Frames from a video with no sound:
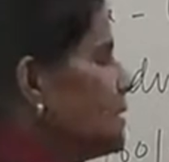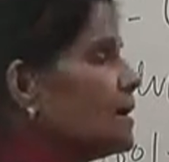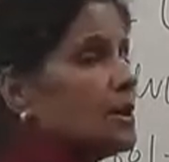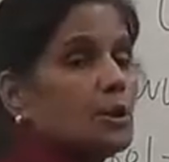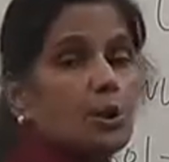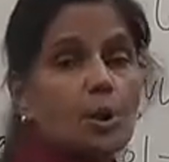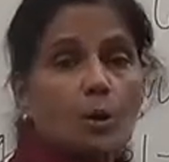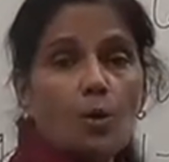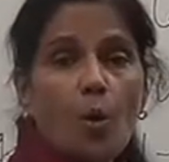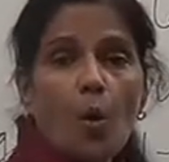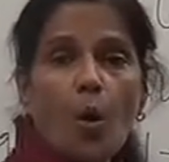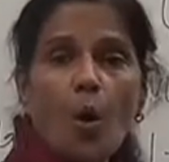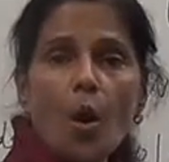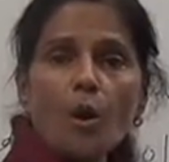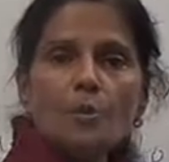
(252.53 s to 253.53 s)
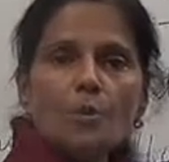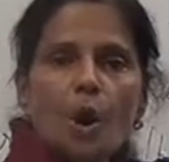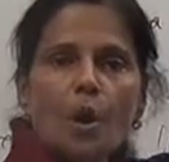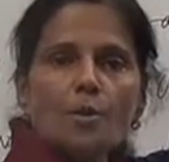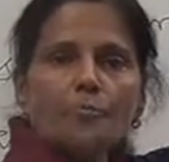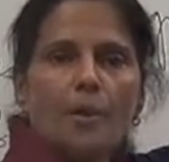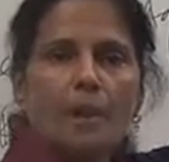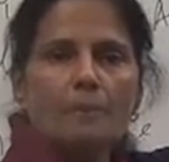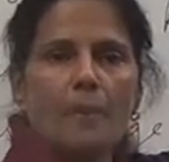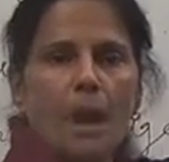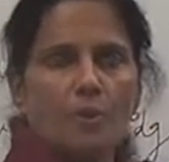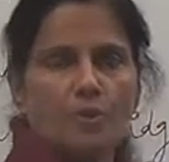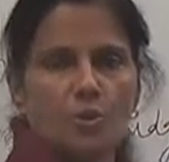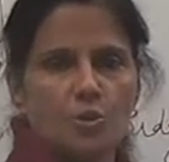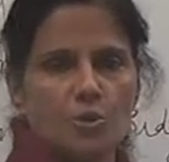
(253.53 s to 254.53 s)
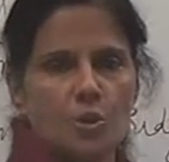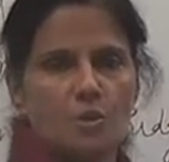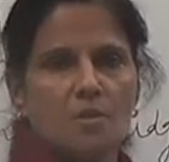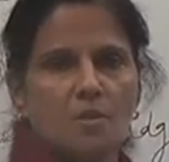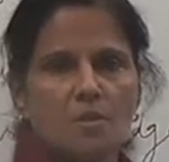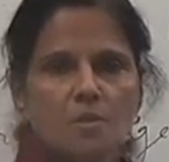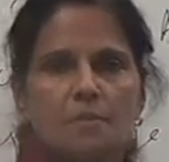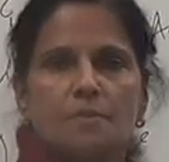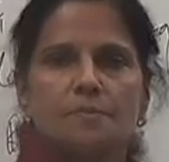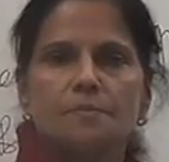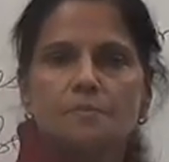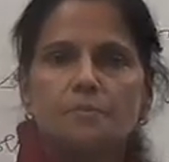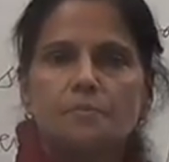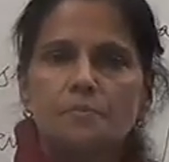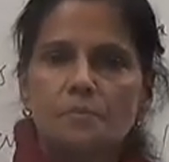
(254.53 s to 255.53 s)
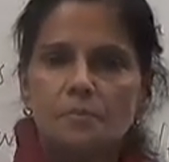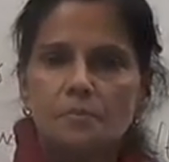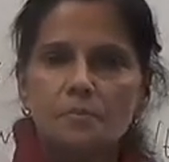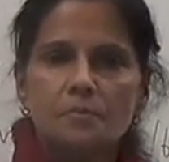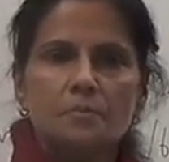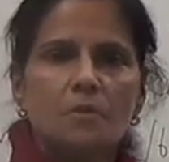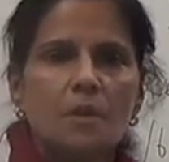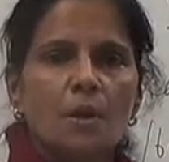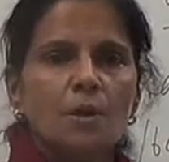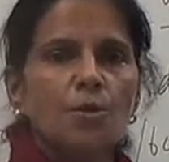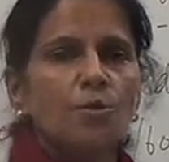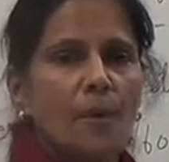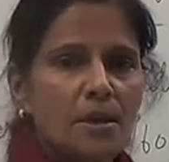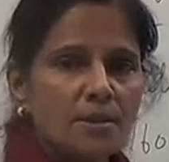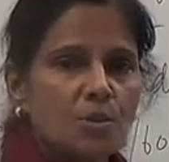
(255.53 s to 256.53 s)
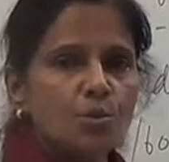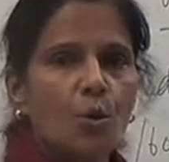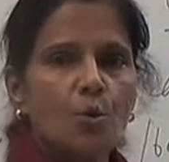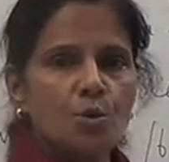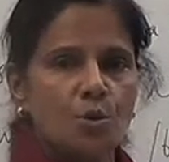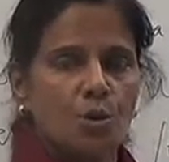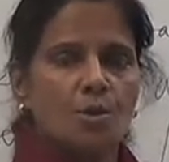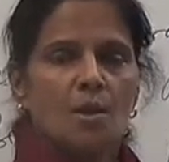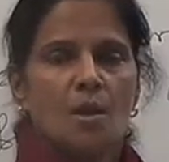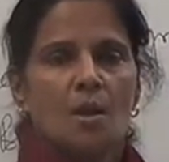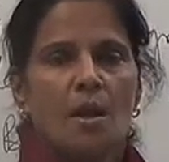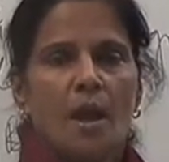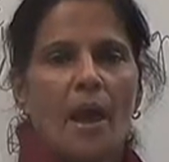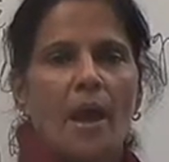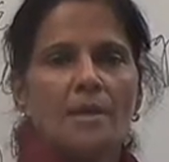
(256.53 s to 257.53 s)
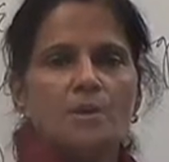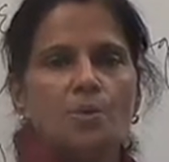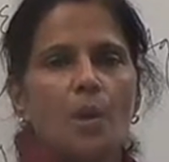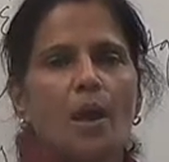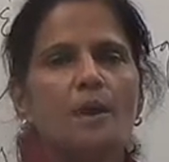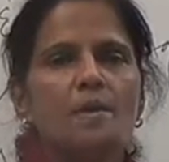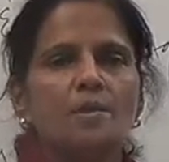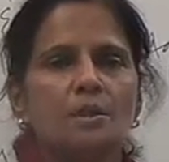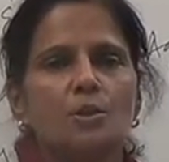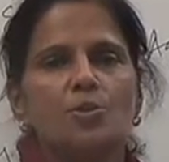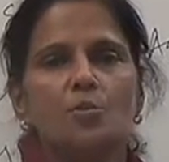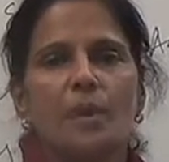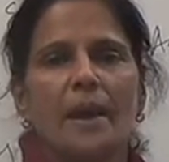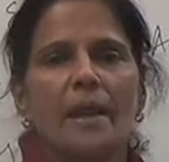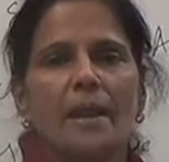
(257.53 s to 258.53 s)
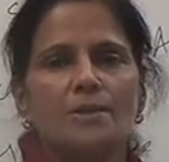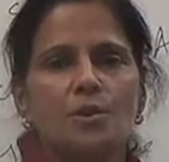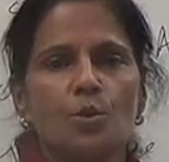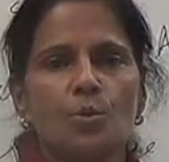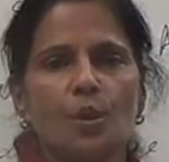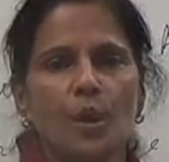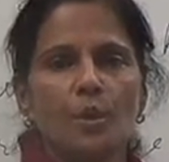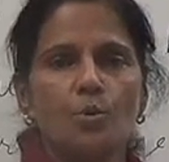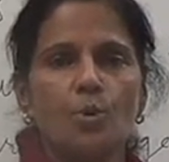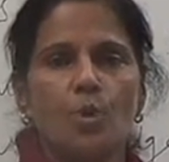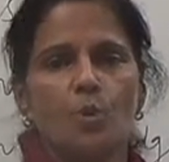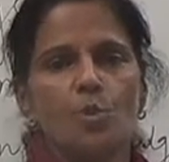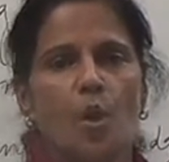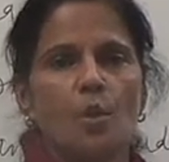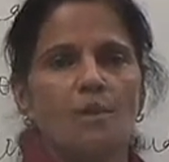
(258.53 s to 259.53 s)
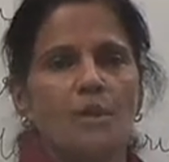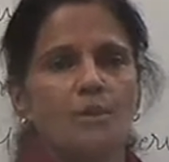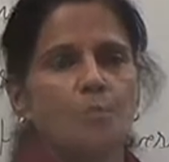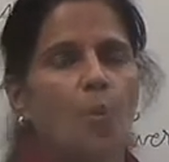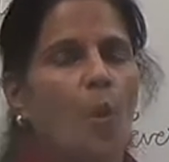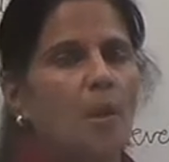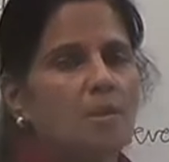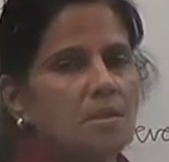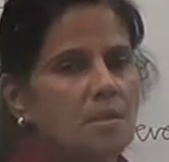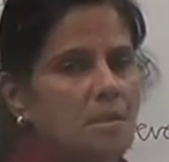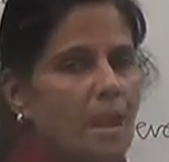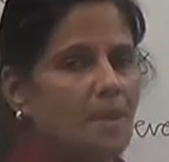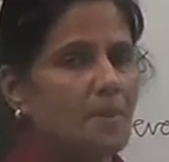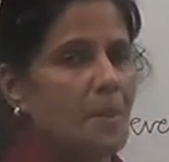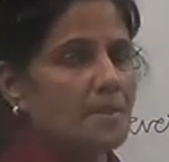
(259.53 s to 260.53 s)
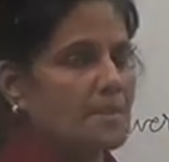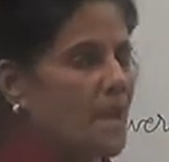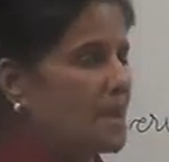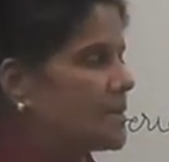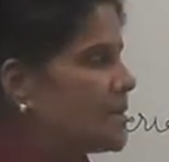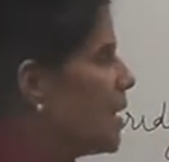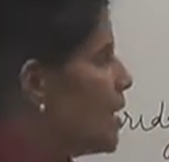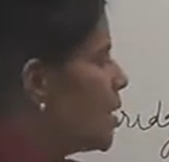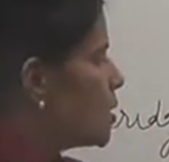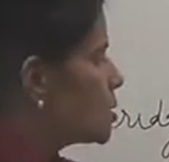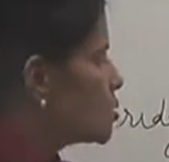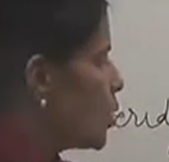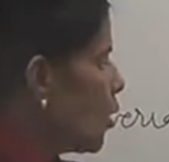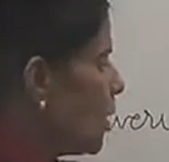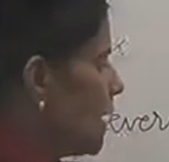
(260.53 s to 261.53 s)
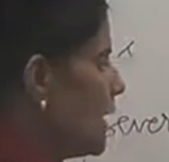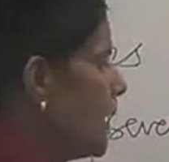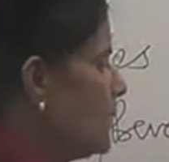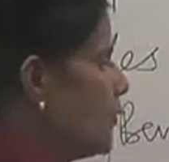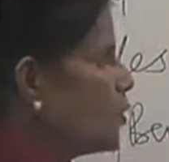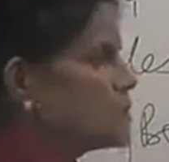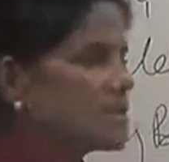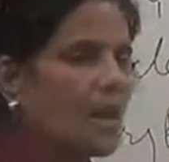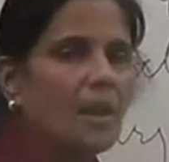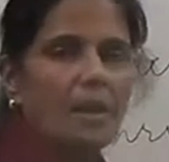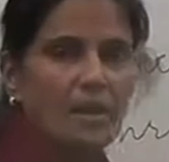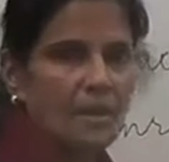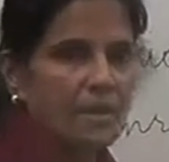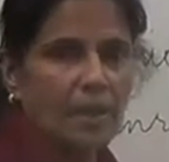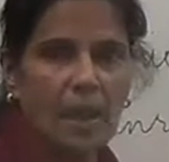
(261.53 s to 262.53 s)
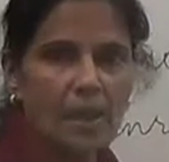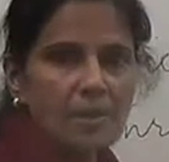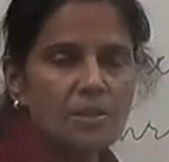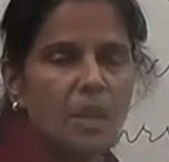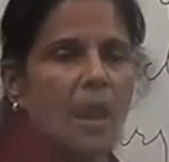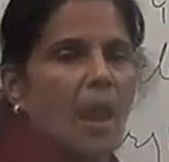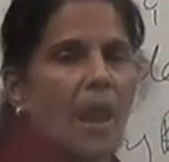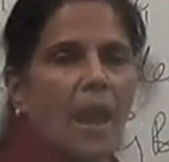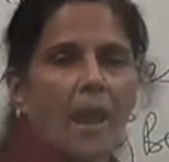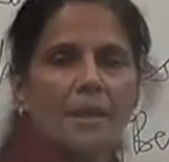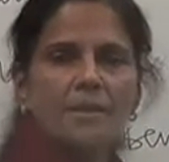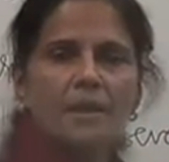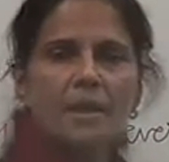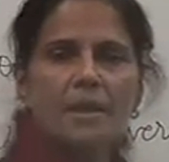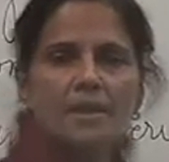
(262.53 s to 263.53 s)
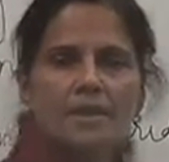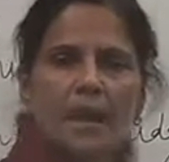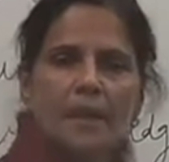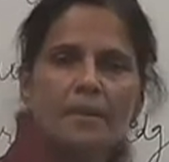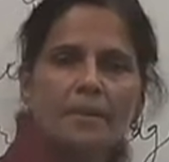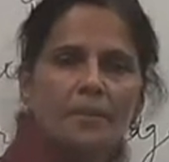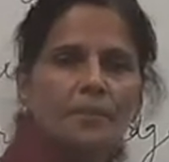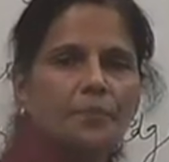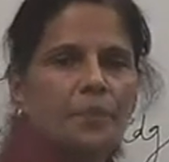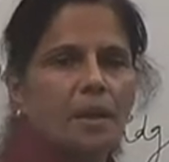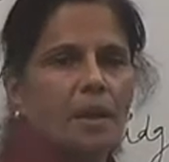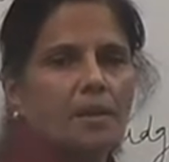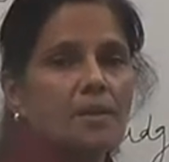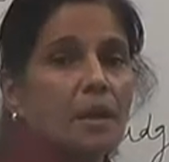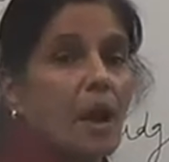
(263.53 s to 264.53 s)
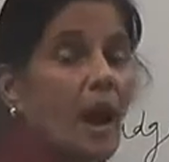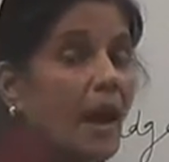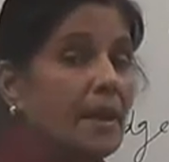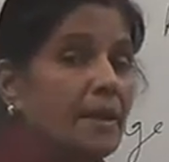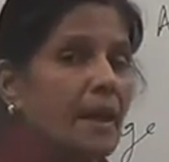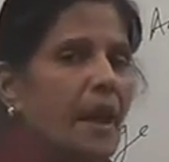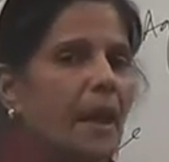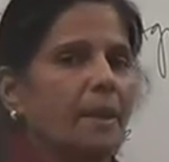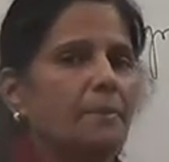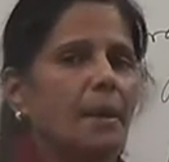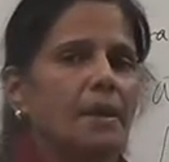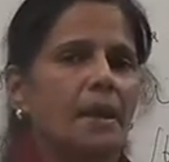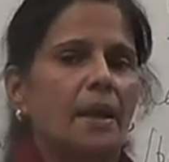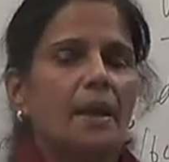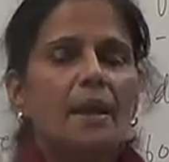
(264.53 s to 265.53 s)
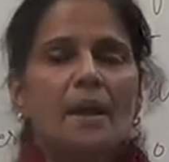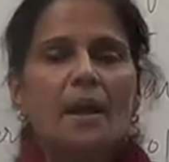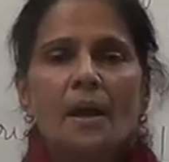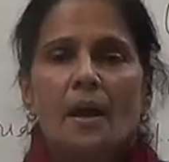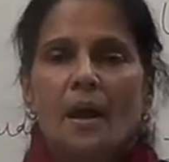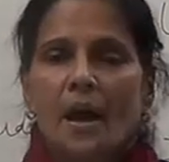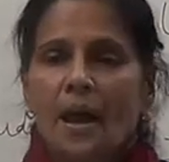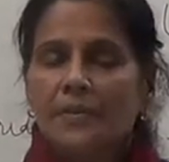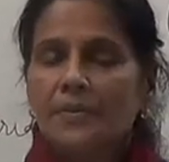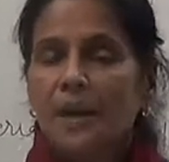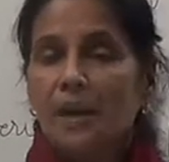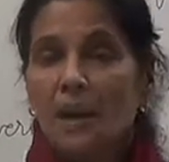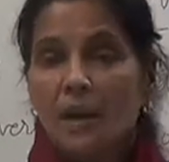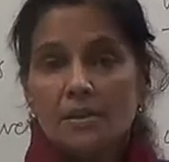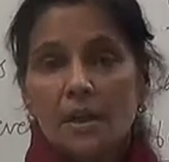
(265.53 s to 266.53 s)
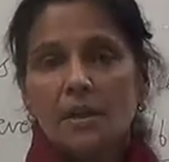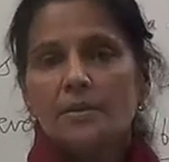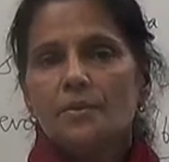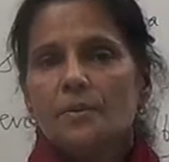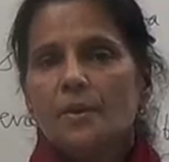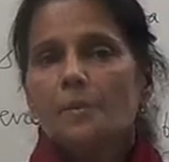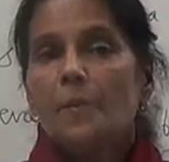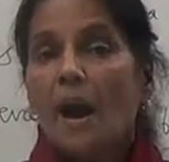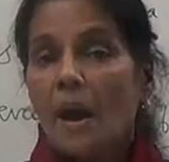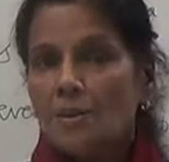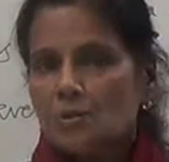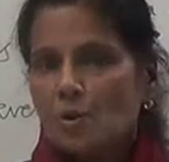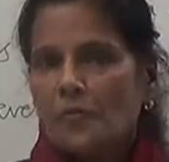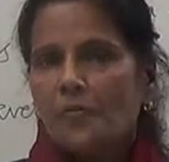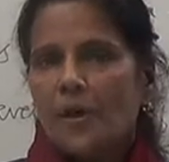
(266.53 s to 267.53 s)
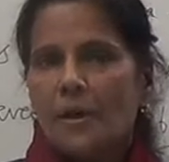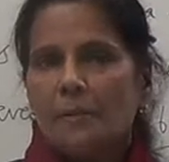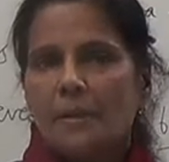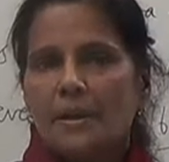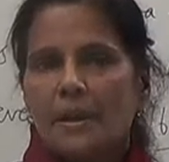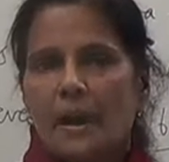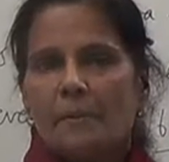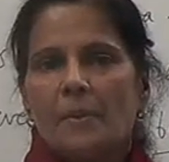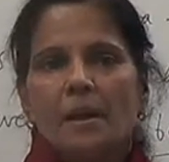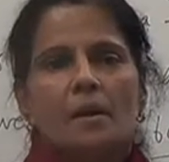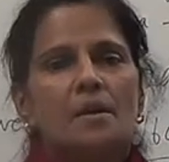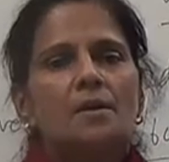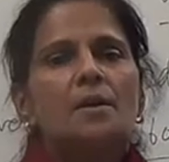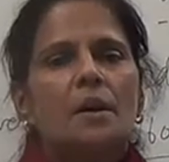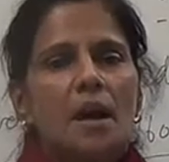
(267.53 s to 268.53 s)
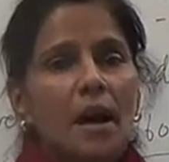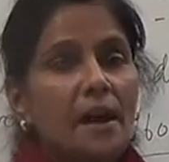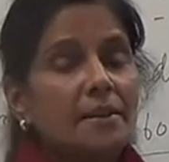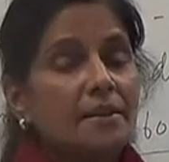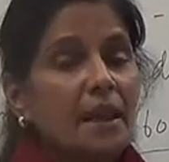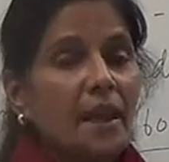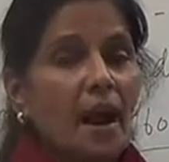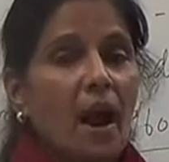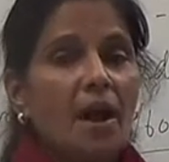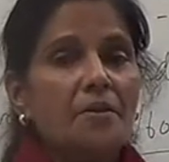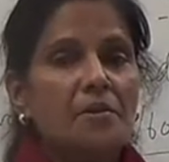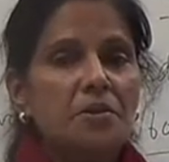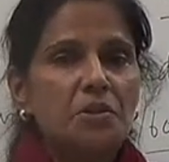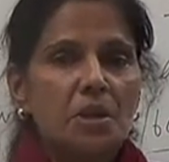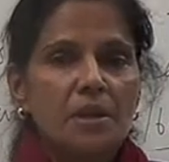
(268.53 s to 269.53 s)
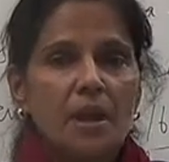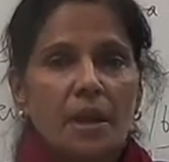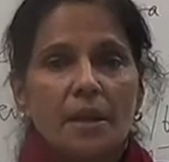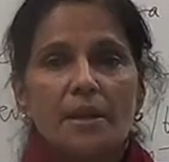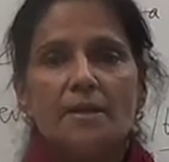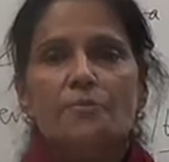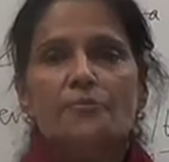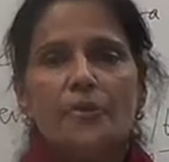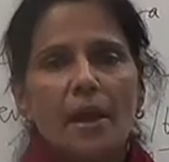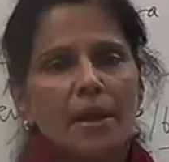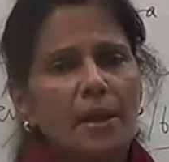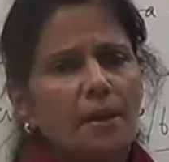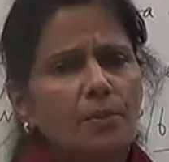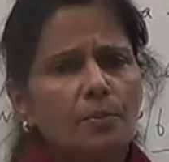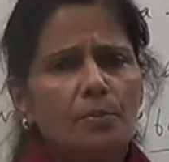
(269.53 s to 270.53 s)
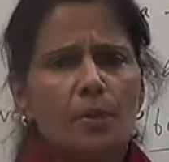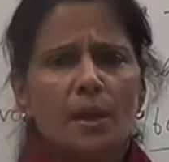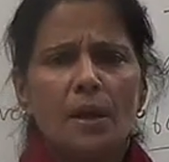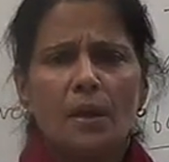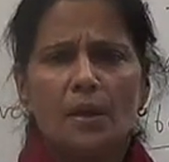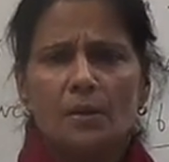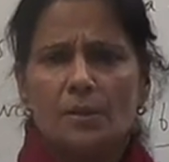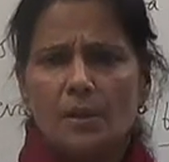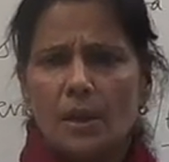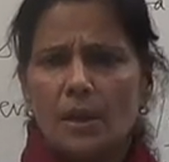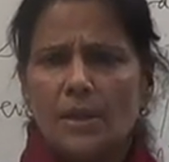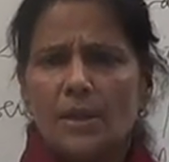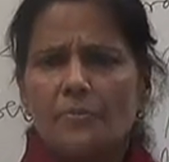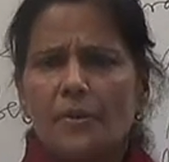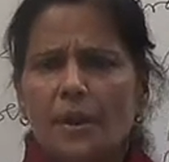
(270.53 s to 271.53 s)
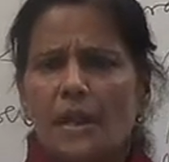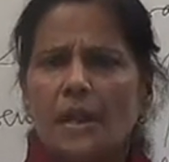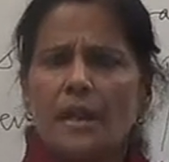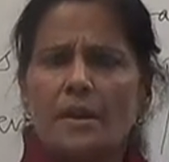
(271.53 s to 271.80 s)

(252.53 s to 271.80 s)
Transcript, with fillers: you, all your one mark questions. You must note as you are listening to my lecture, you can note all these points side by side. So he was uh, killed and uh, then uh, the Aine Akbari and the other parts of Akbarnama, uh, they are written in a very, uh, in a very